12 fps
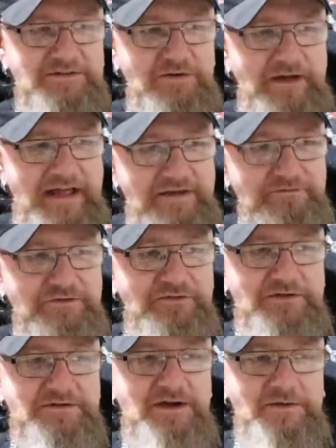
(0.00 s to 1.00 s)
It's got
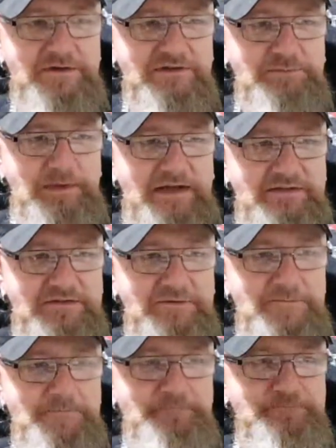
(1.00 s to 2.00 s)
everything I would expect
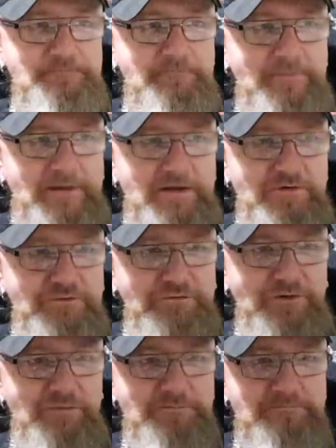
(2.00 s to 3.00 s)

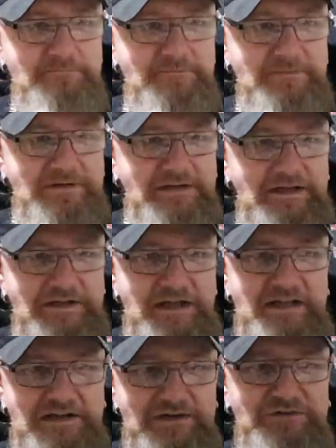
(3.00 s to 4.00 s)
from an
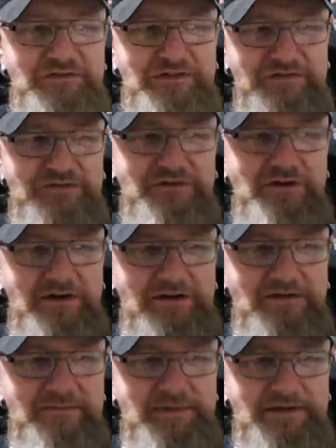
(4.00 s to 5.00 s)
English style
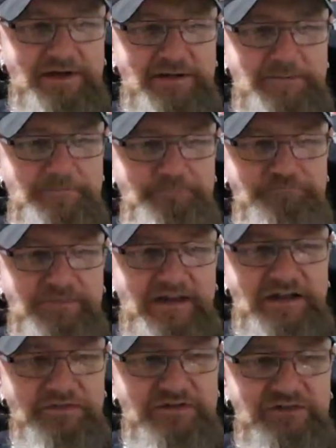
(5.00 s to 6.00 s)
IPA.
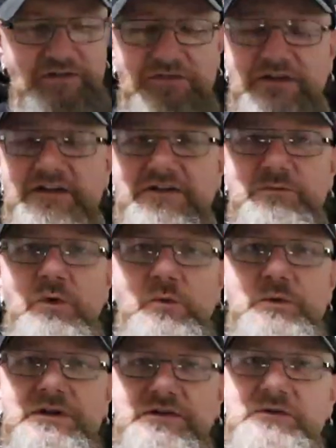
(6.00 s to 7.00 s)
And this, I think, is
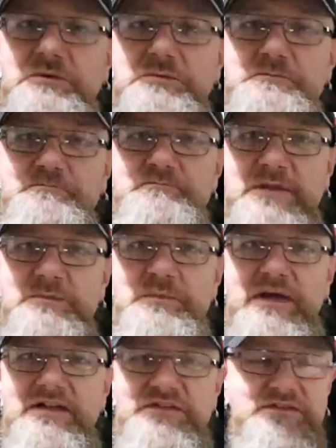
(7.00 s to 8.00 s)
what we do
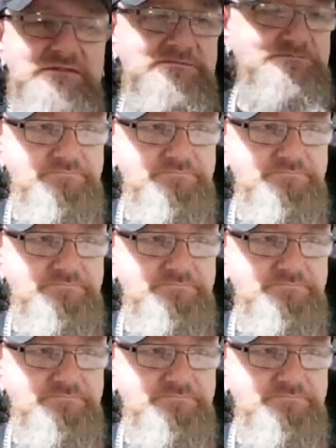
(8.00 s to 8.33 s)
best.